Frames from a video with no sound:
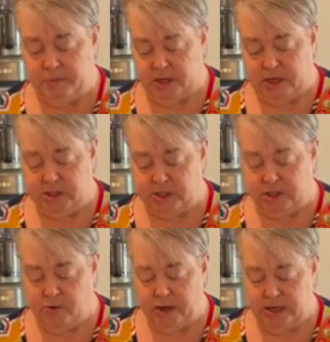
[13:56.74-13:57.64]
And it's
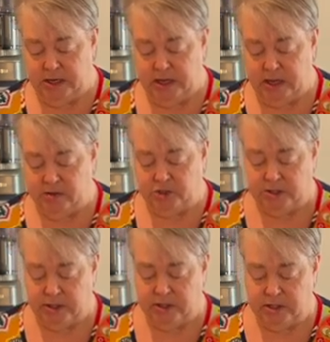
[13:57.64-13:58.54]
so handy to have
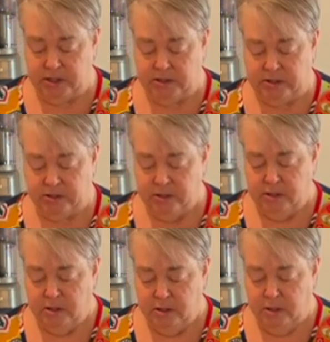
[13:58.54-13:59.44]
just like this.
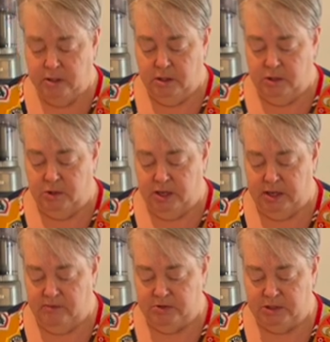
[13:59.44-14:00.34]
You're not
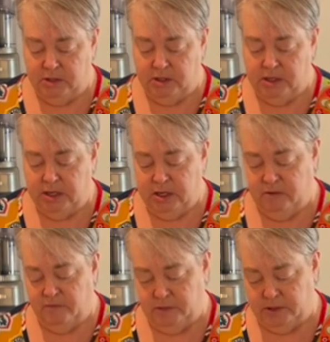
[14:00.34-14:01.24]
having to get it out
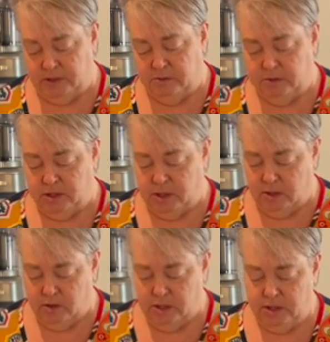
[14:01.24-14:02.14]
of the freezer and
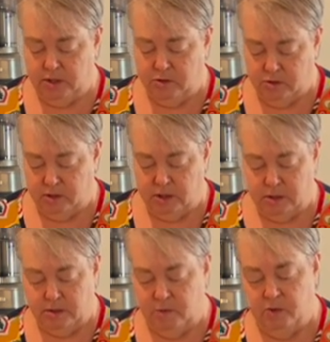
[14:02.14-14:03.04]
thaw it and cook it
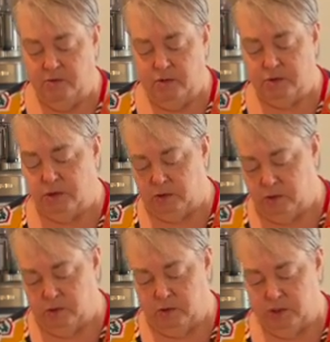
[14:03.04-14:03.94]
and then wait for it to
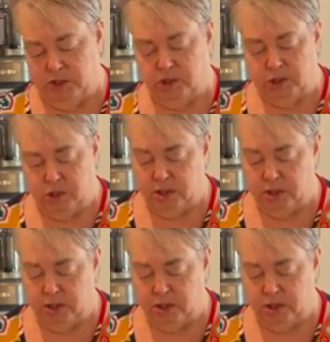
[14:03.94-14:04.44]
cool and then chunk